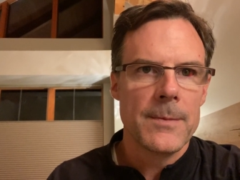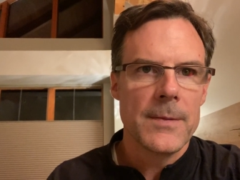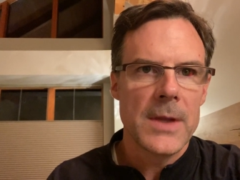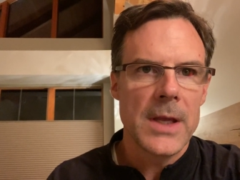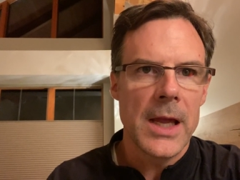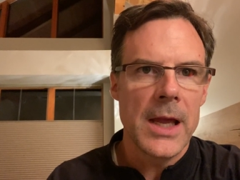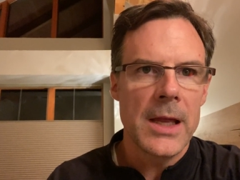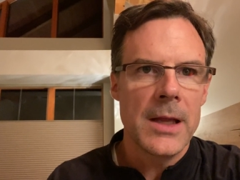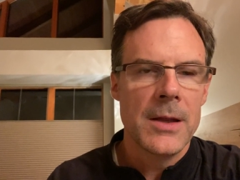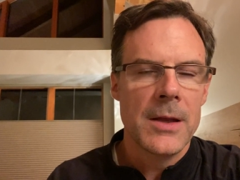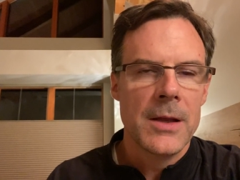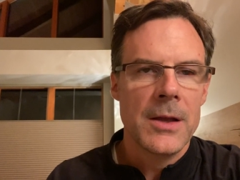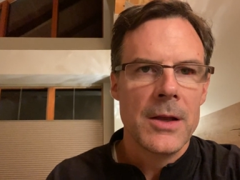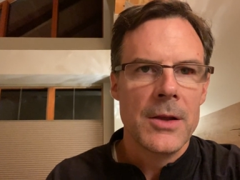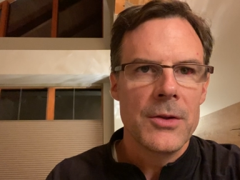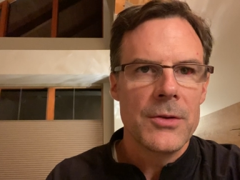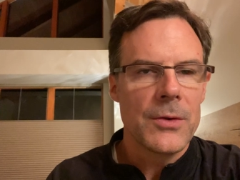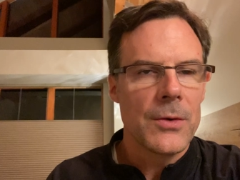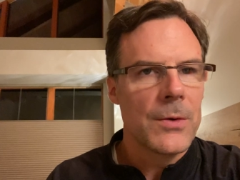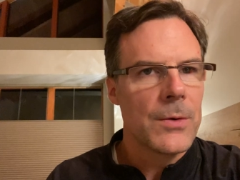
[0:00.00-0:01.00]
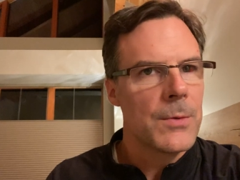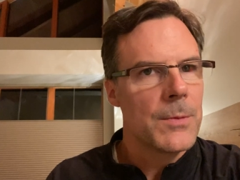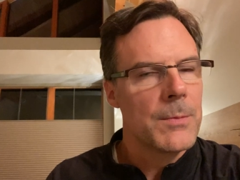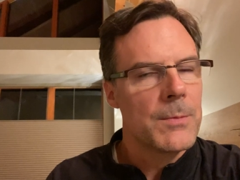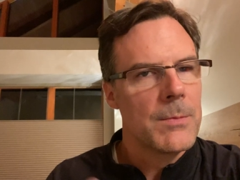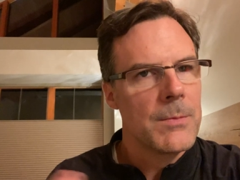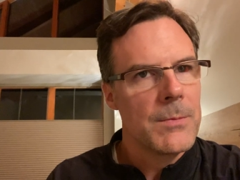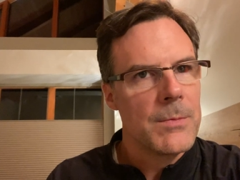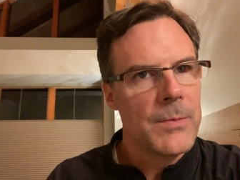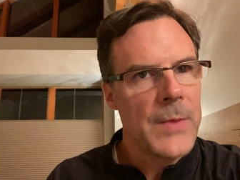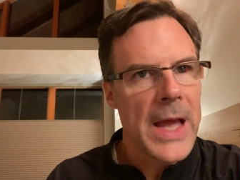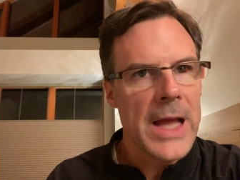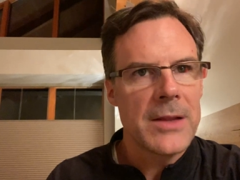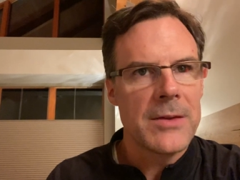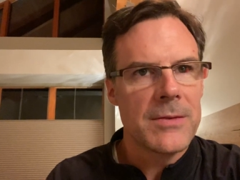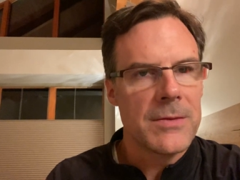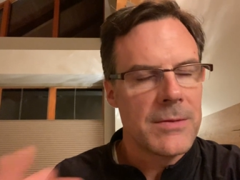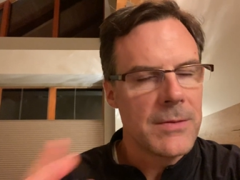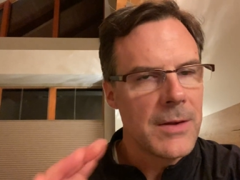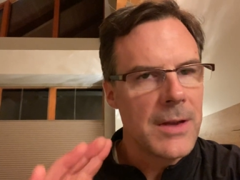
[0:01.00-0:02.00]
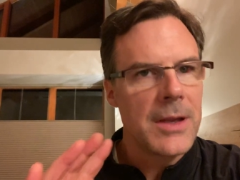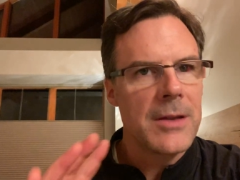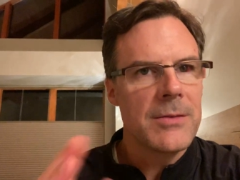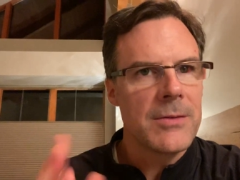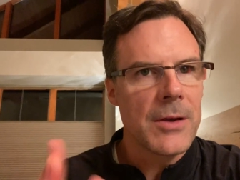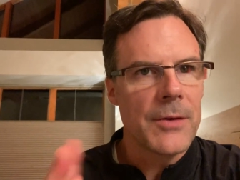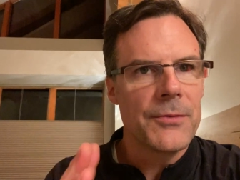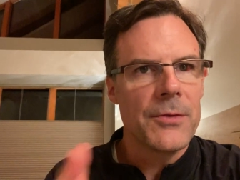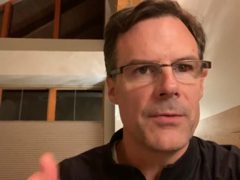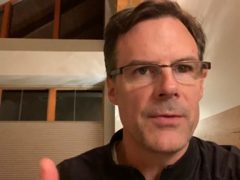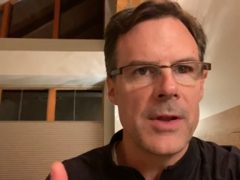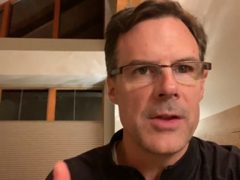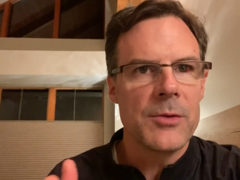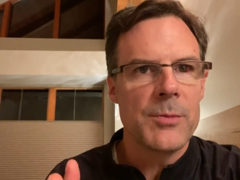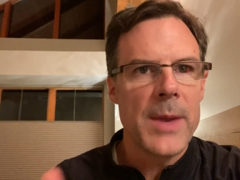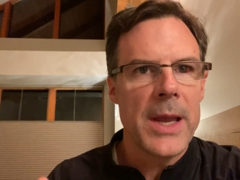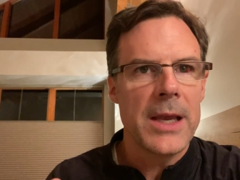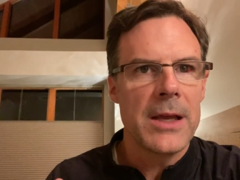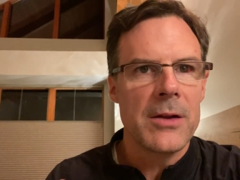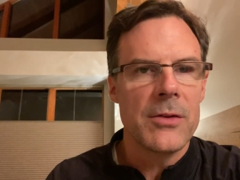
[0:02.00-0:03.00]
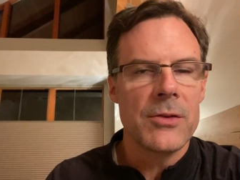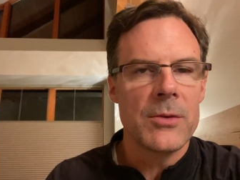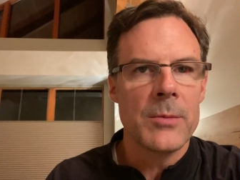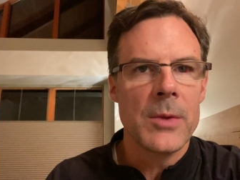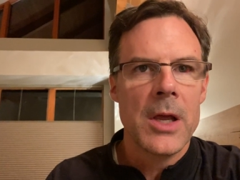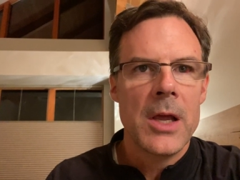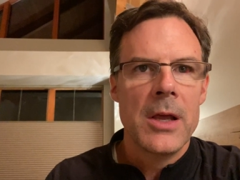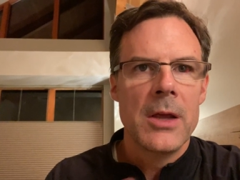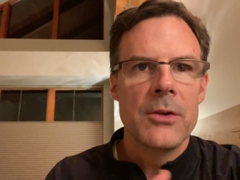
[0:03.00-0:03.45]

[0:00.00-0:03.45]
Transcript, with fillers: Okay. So, that's a self defense mechanism.